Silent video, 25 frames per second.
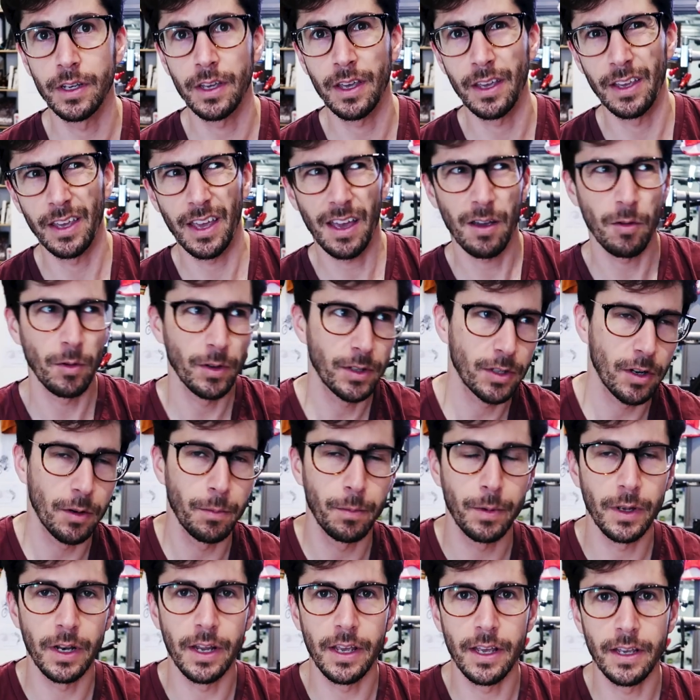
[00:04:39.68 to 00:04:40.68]
you can get, which are a
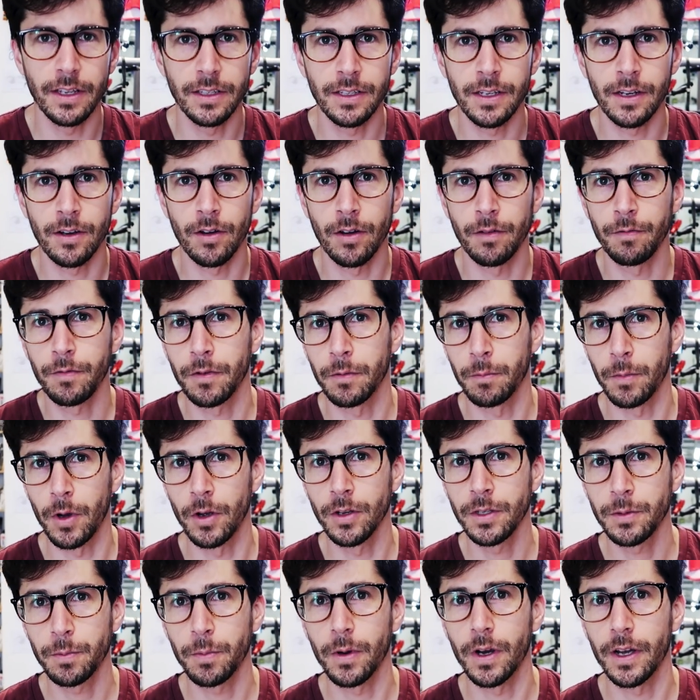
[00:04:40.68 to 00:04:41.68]
bit easier and for
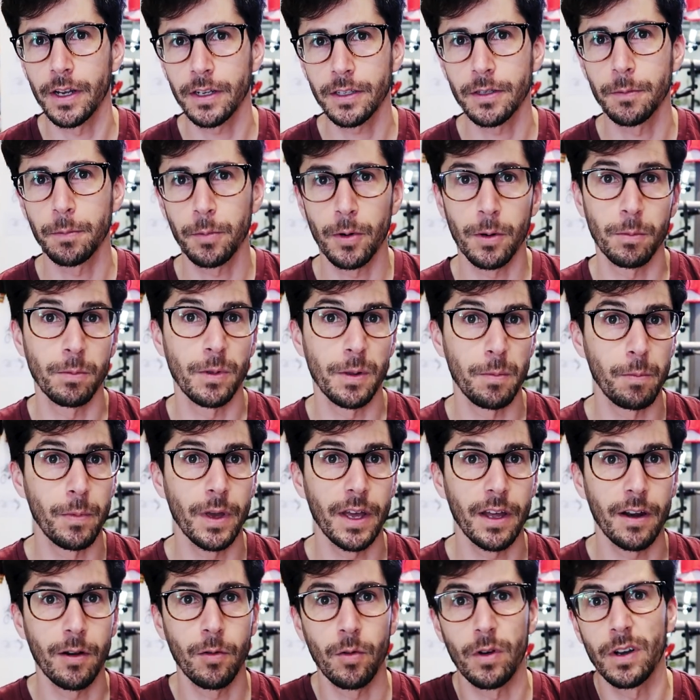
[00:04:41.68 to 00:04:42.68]
most bikes are probably
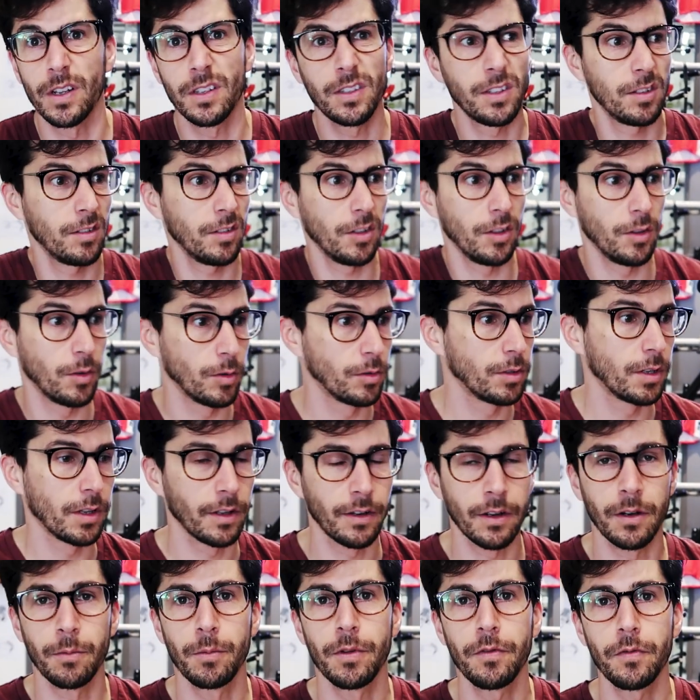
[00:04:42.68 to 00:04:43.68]
better where it's usually
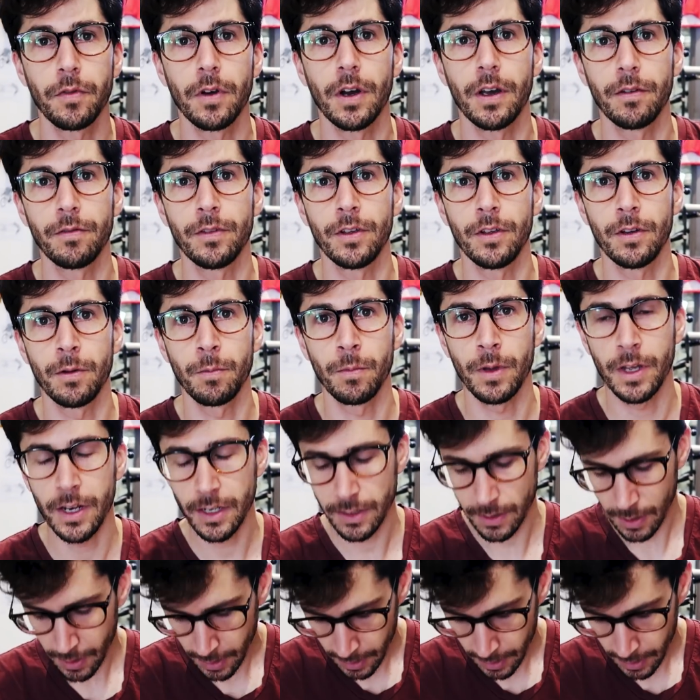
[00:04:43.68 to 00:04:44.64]
going to be 5 Newton meters.